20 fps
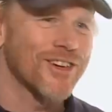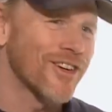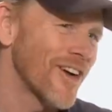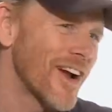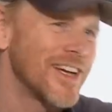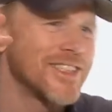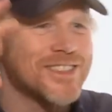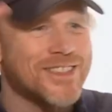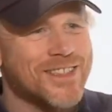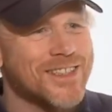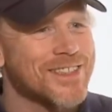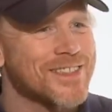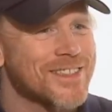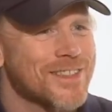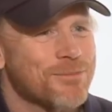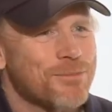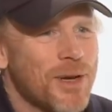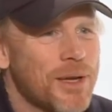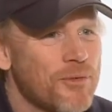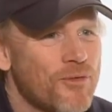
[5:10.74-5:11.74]
and
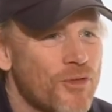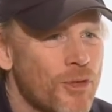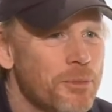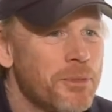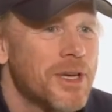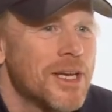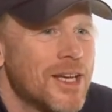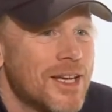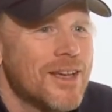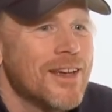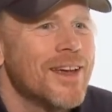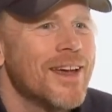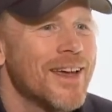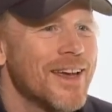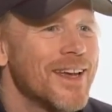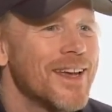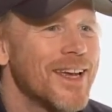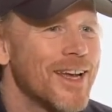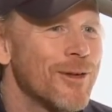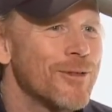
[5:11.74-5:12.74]
craziness. But for me,
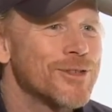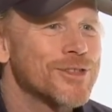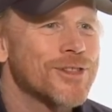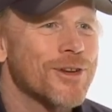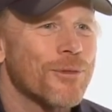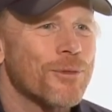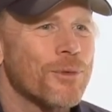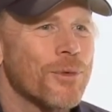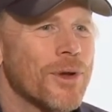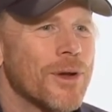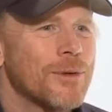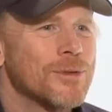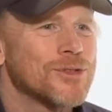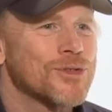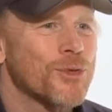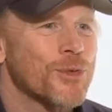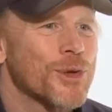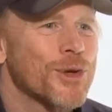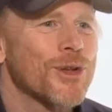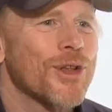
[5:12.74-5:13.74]
it was a it
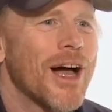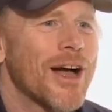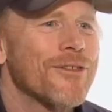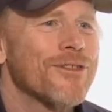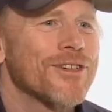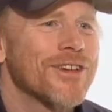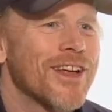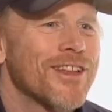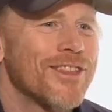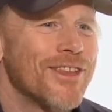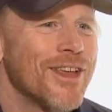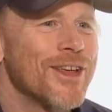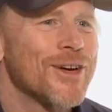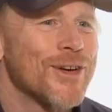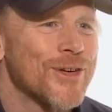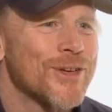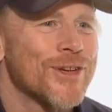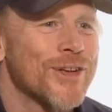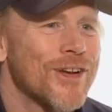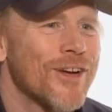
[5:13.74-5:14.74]
was a real life or death
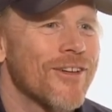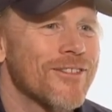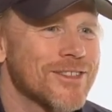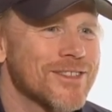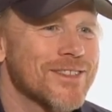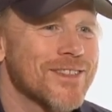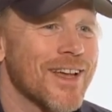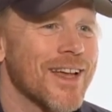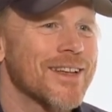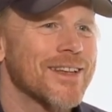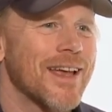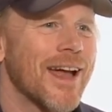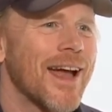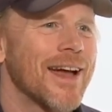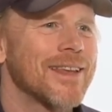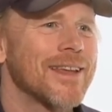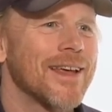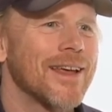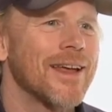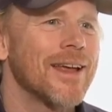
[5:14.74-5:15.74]
deal. You know, it's right. like they
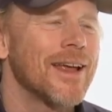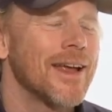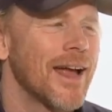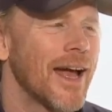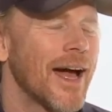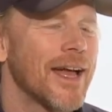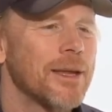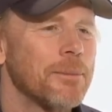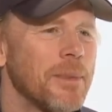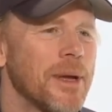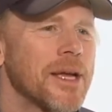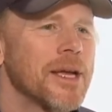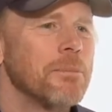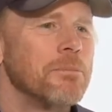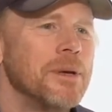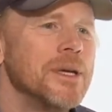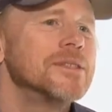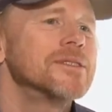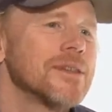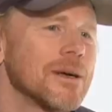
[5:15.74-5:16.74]
had to had to make
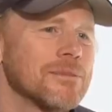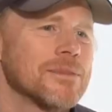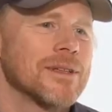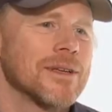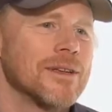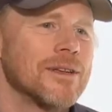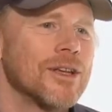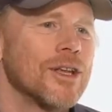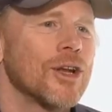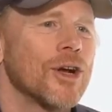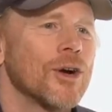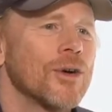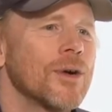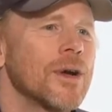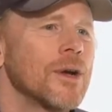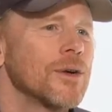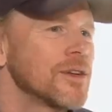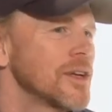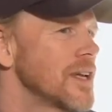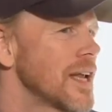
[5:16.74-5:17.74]
it be something. You know,
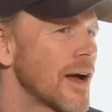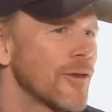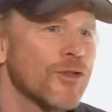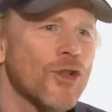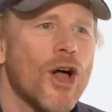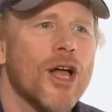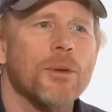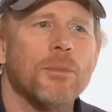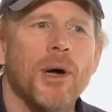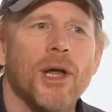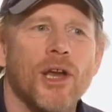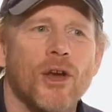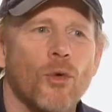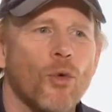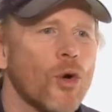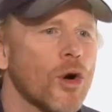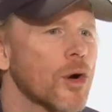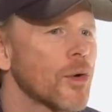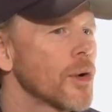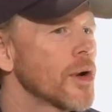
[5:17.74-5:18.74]
mm-hmm. didn't have a lot of money
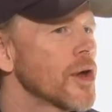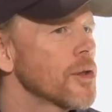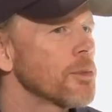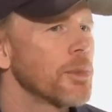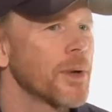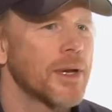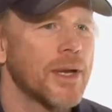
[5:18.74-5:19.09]
to work with,